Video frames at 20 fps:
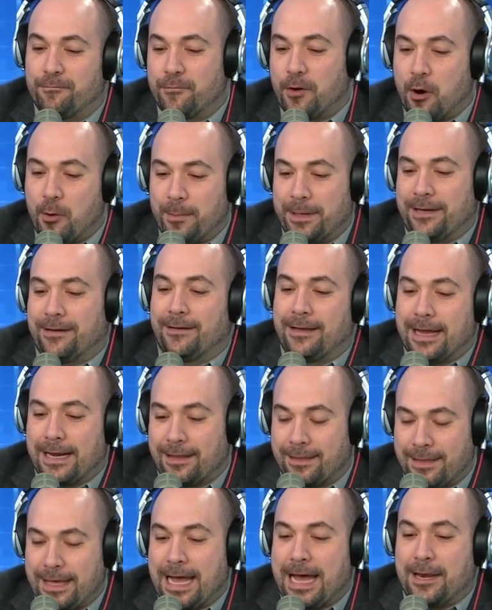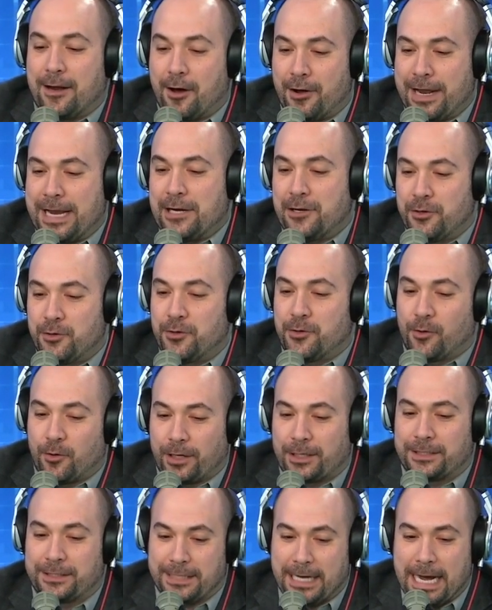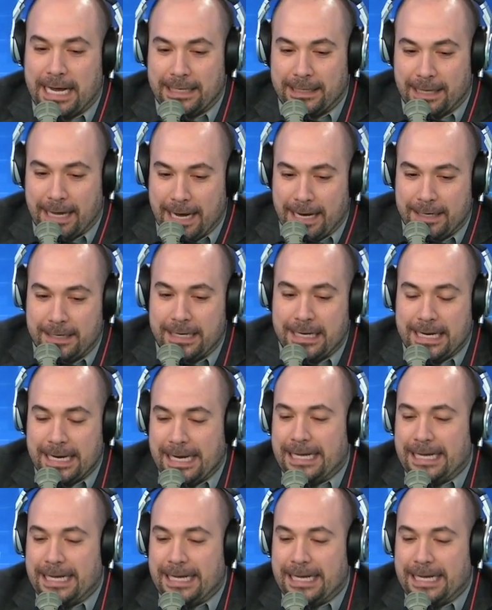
moment like that on a New York sideline